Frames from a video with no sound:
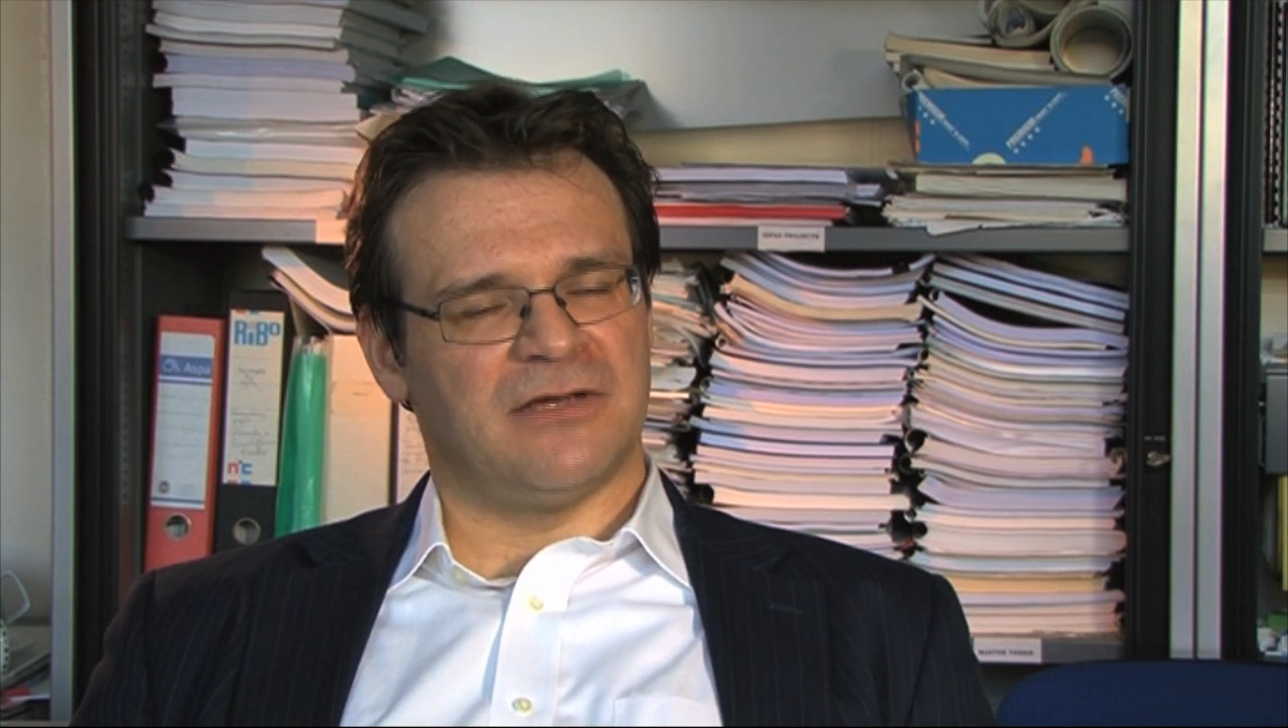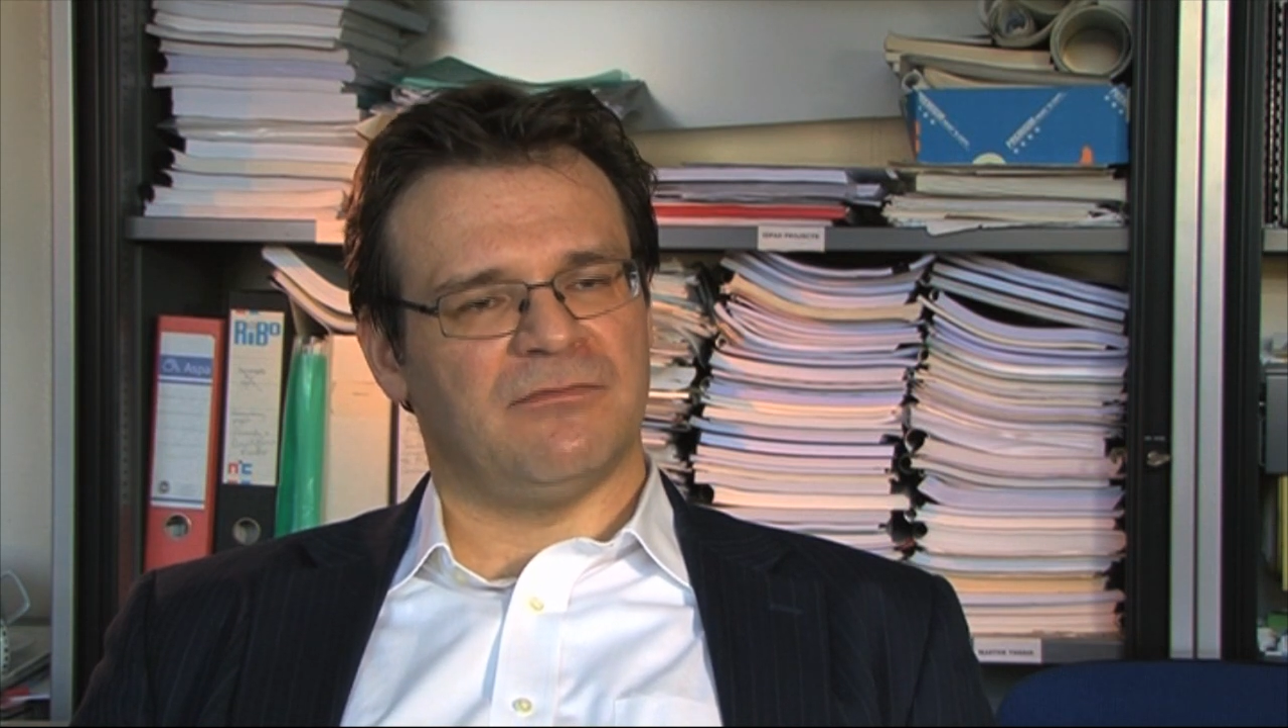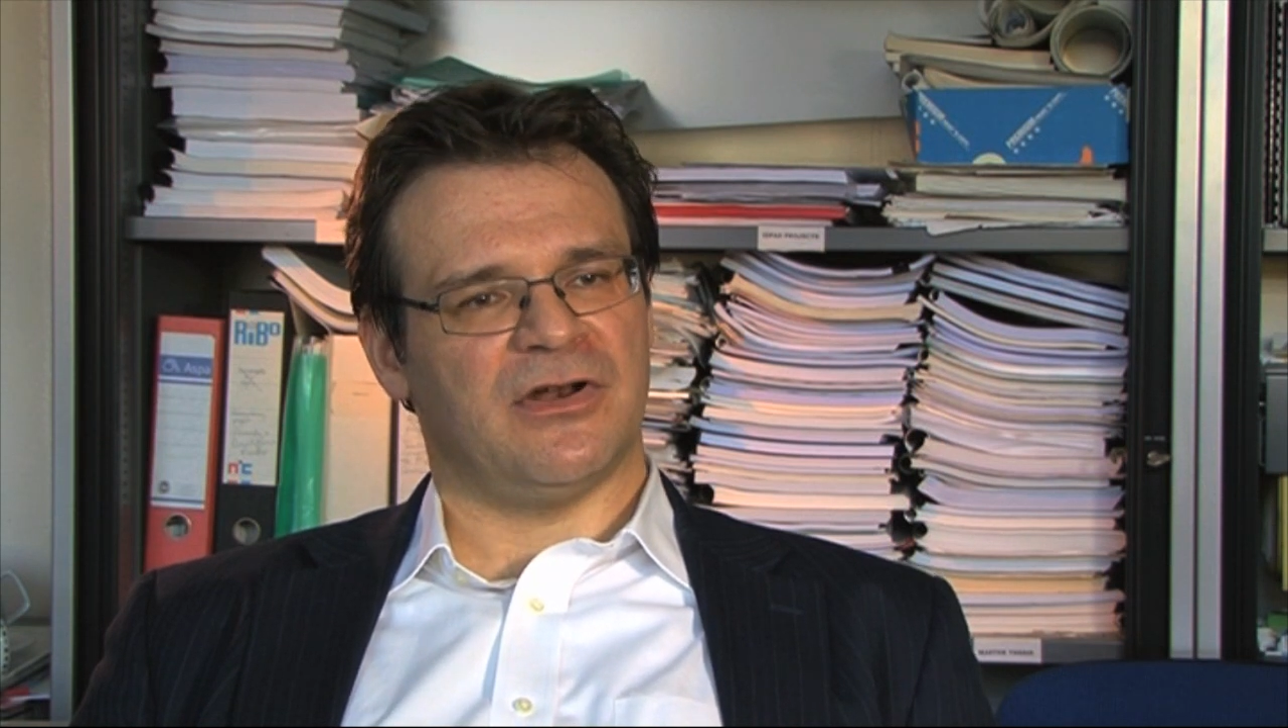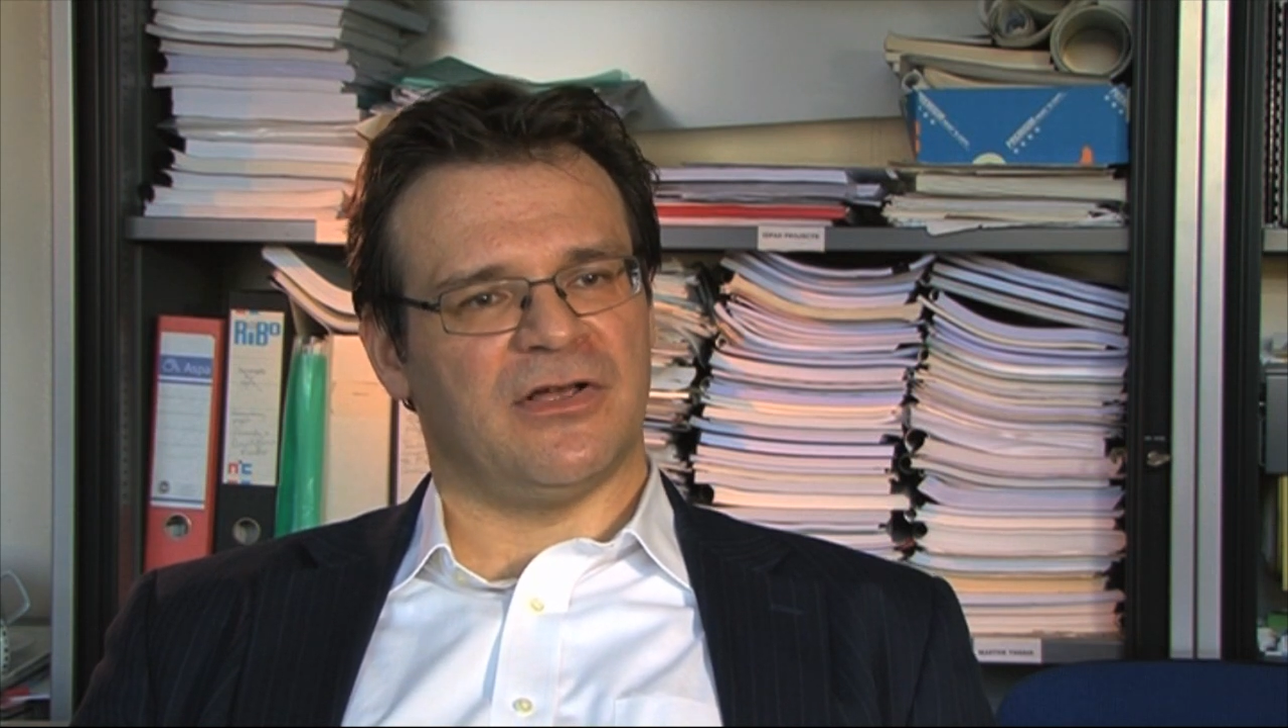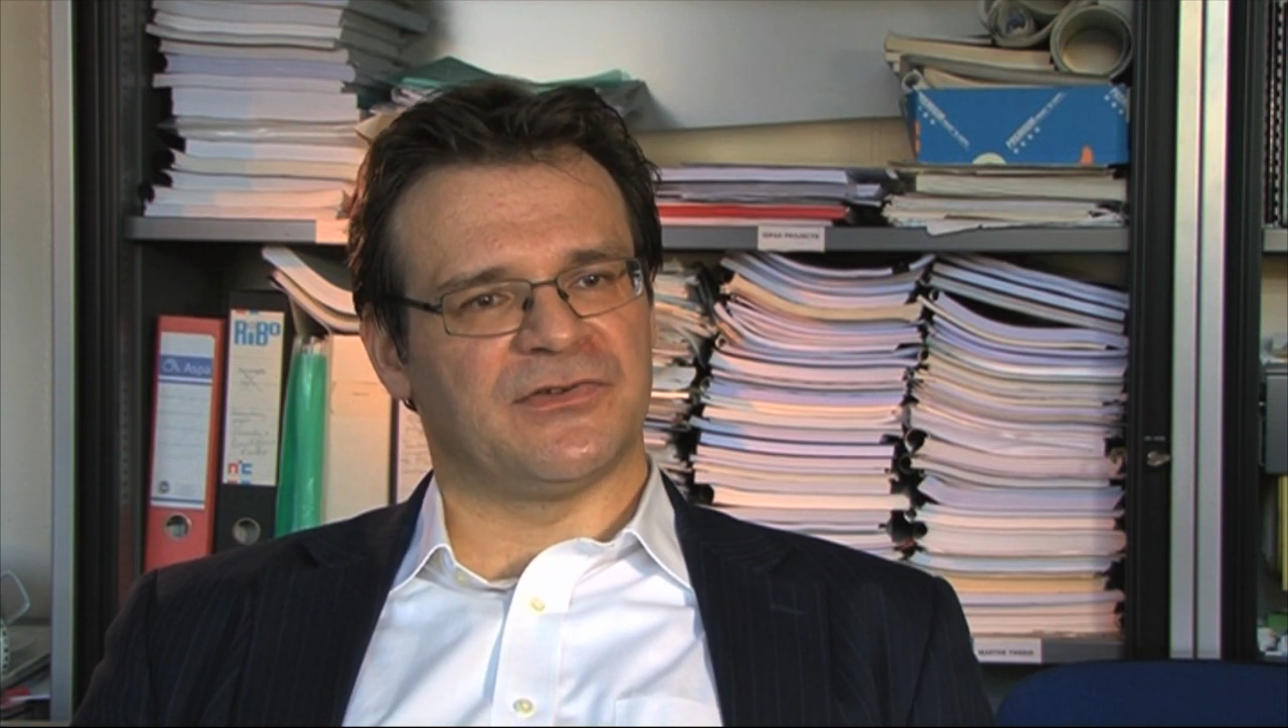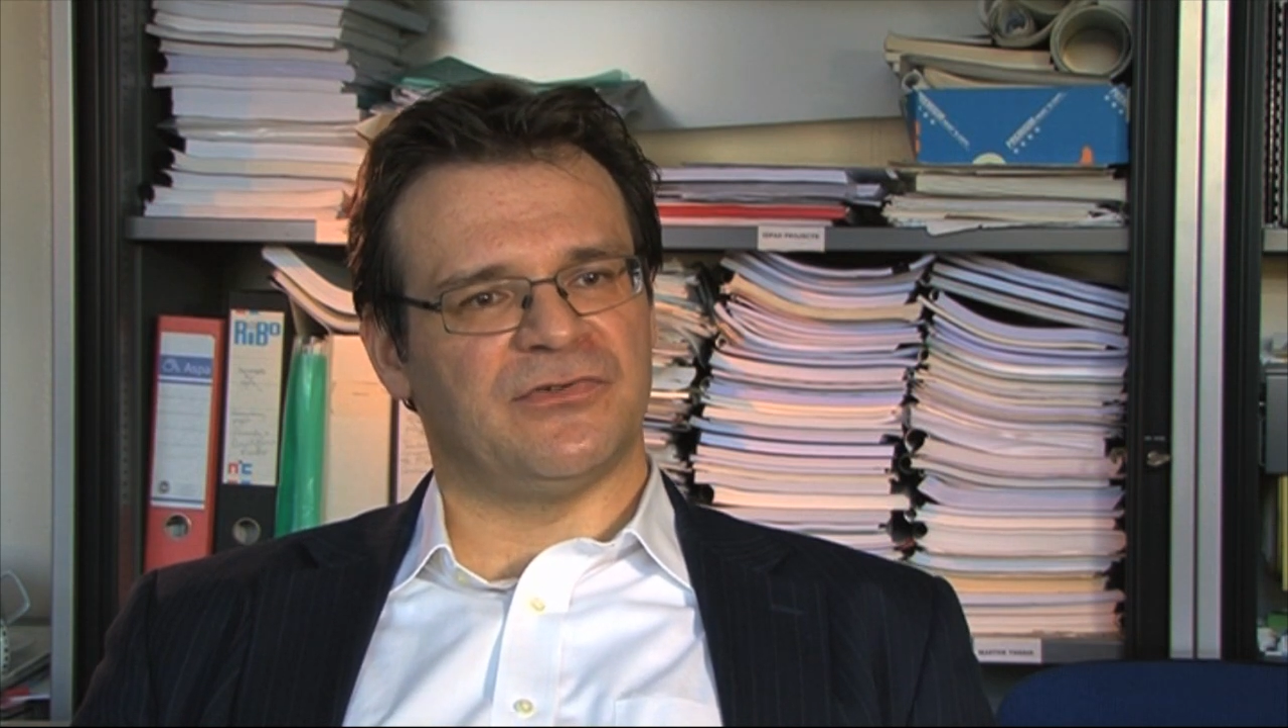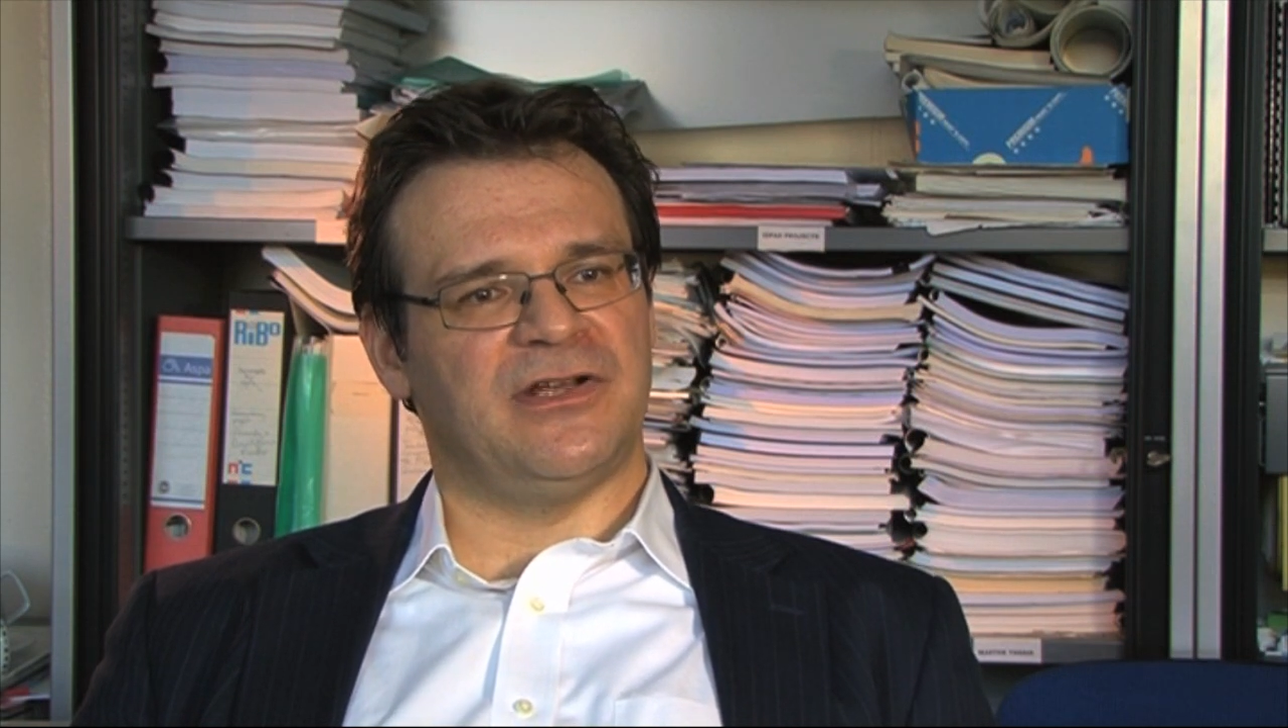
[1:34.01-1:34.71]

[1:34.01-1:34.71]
but also